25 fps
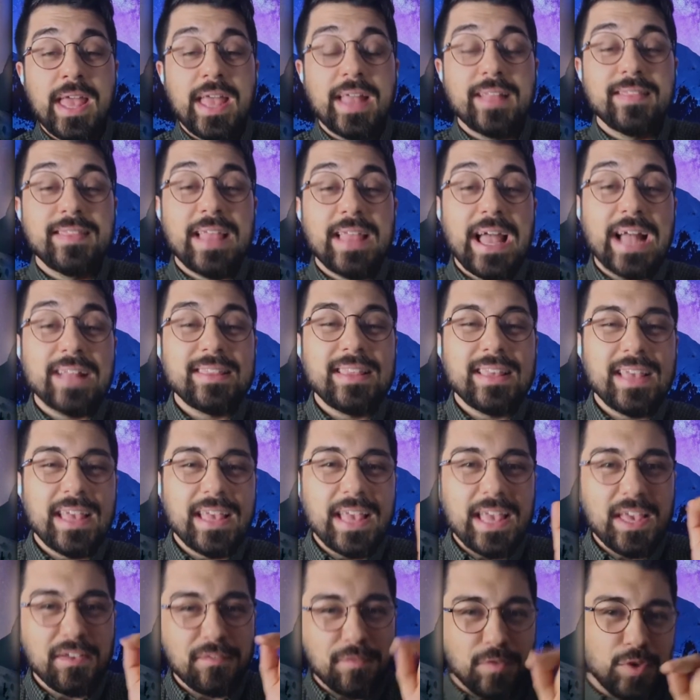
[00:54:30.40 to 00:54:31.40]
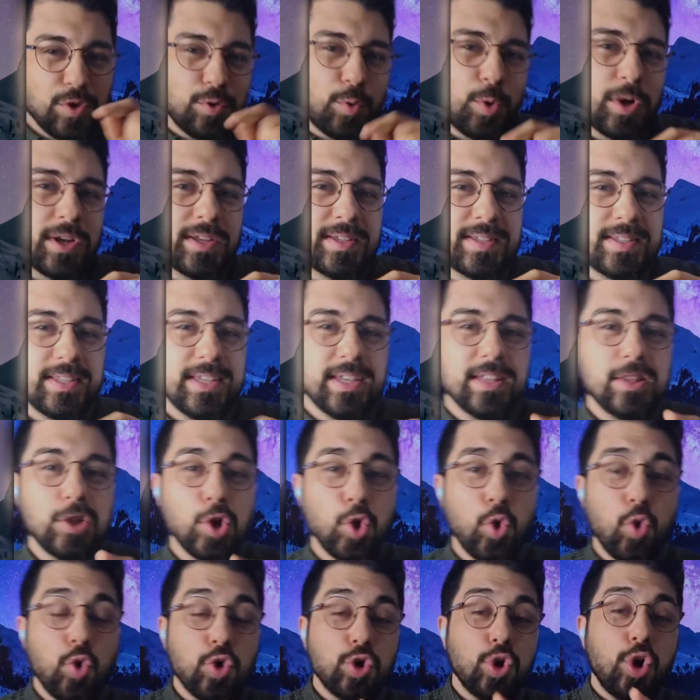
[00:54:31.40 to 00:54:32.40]
that if you want to see in the
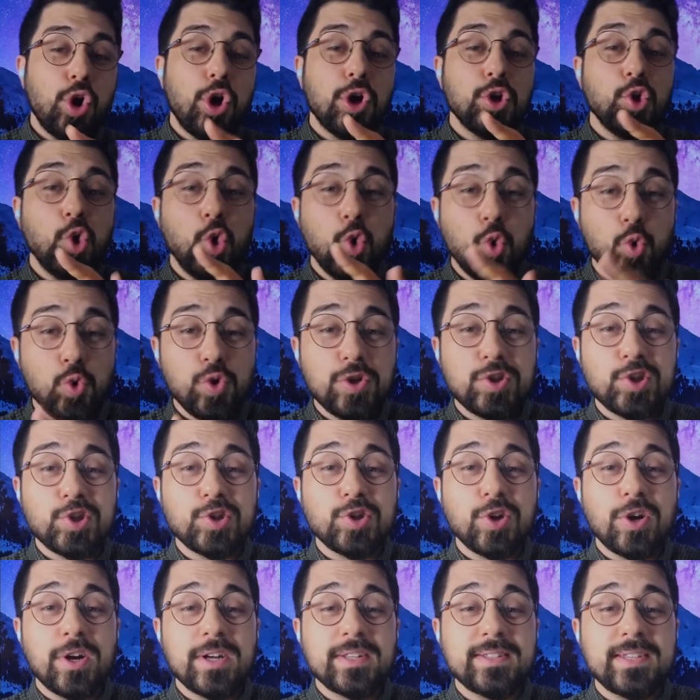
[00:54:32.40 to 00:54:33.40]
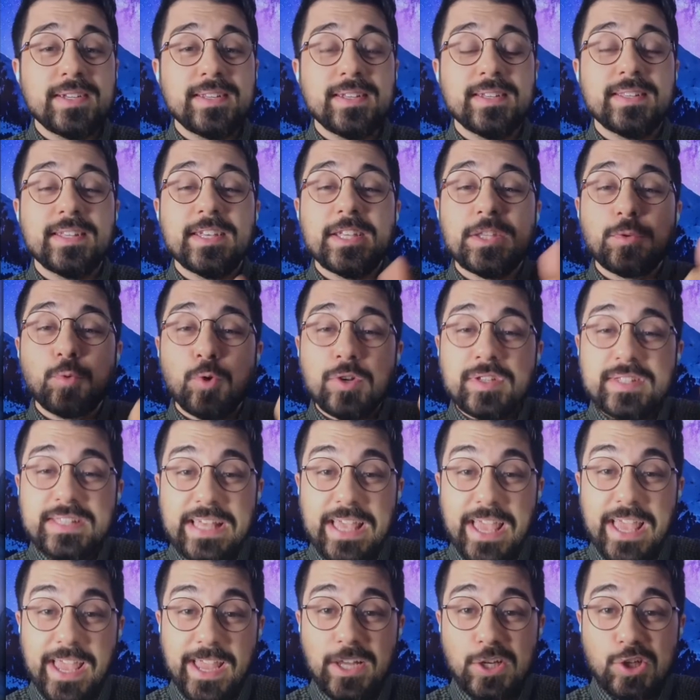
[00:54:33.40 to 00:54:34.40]
Quran who started it, it was the
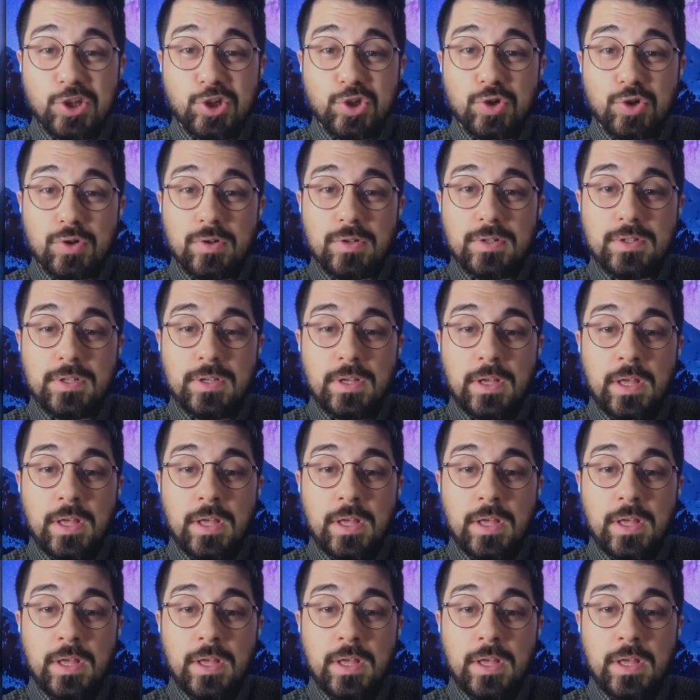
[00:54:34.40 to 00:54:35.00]
angels.